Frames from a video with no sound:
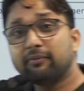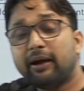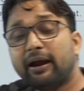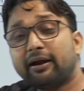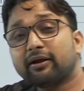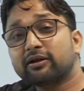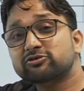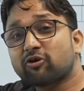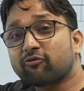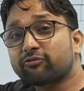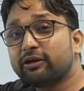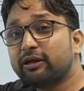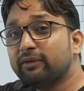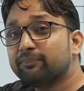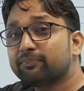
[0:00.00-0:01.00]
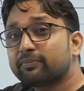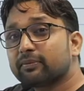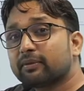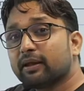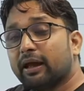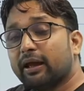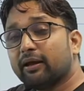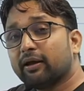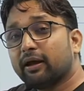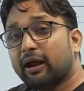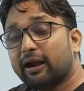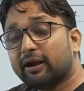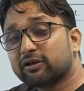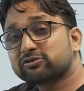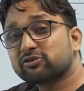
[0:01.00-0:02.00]
address of the
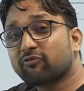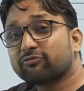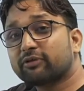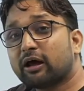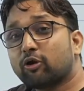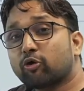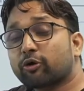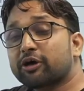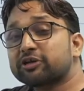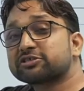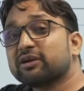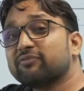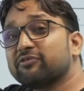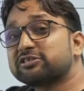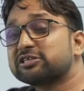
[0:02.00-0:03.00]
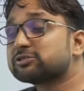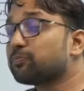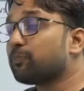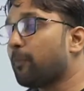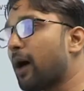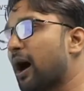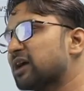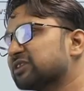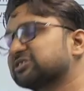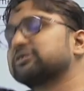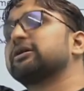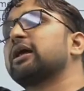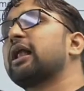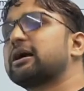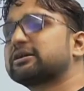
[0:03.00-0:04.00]
location, which is past
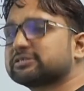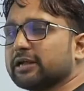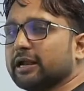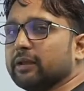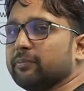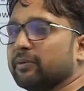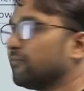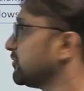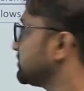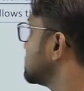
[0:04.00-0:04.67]
the last element, which